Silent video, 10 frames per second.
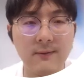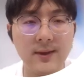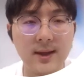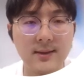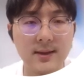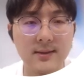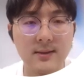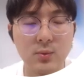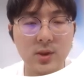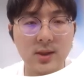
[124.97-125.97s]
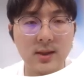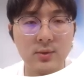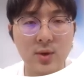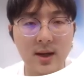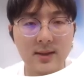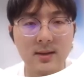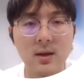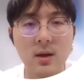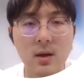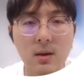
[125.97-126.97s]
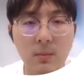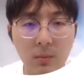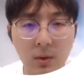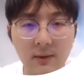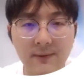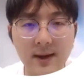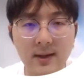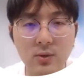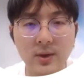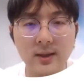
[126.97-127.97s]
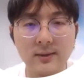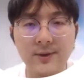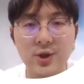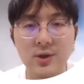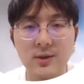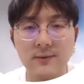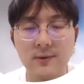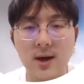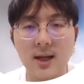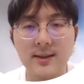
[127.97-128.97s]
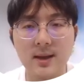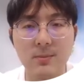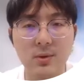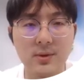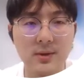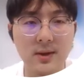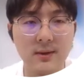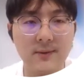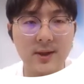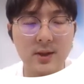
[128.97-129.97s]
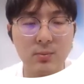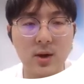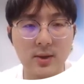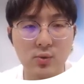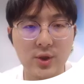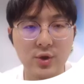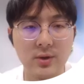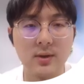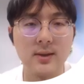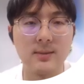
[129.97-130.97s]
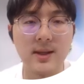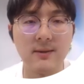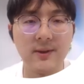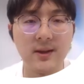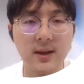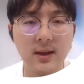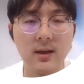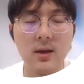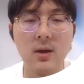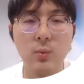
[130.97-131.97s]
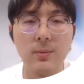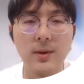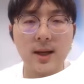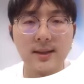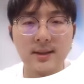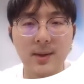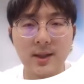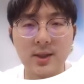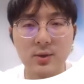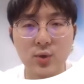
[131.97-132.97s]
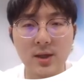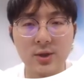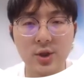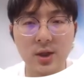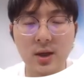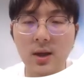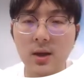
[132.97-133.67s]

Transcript: VSS, which extracts more fine-grained features for hard samples in the vanishing point region. Specifically, we apply dense partition strategy